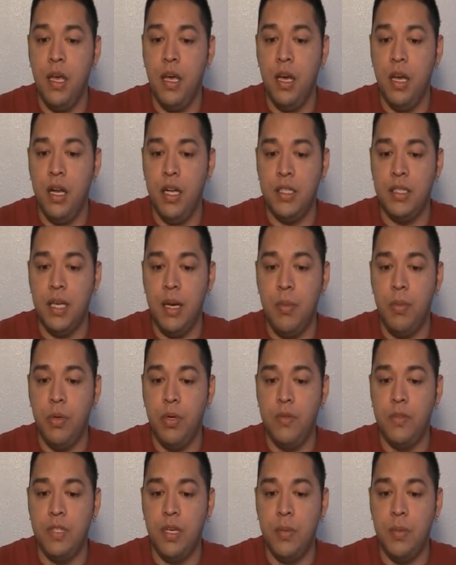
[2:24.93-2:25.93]
An
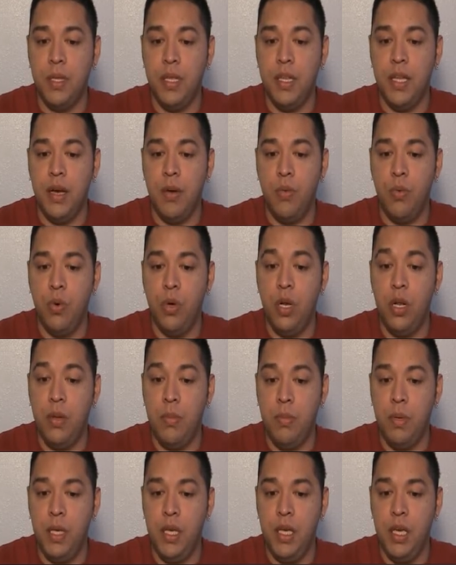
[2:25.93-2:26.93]
example of something that
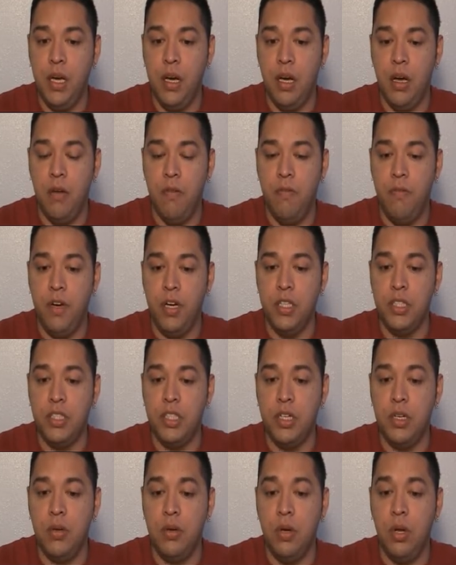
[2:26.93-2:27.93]
wouldn't be a
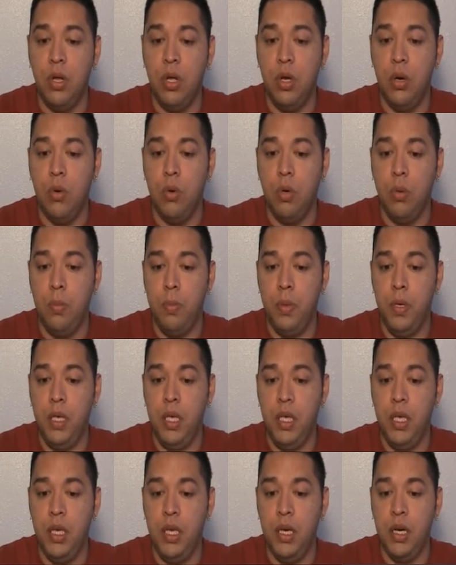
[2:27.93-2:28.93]
function would
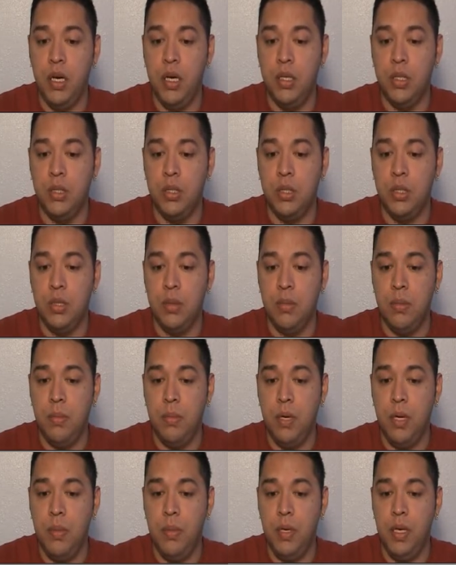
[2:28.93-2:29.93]
be
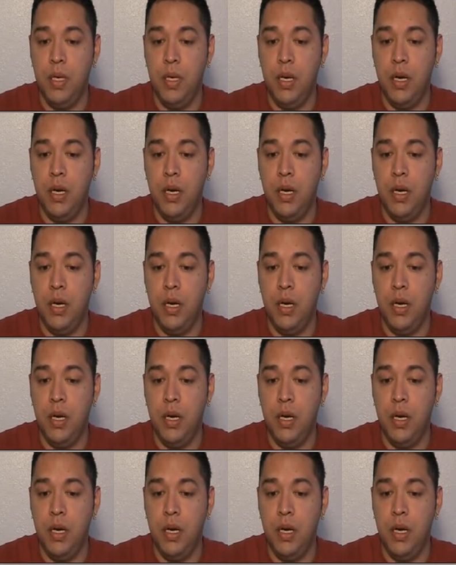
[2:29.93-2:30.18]
maybe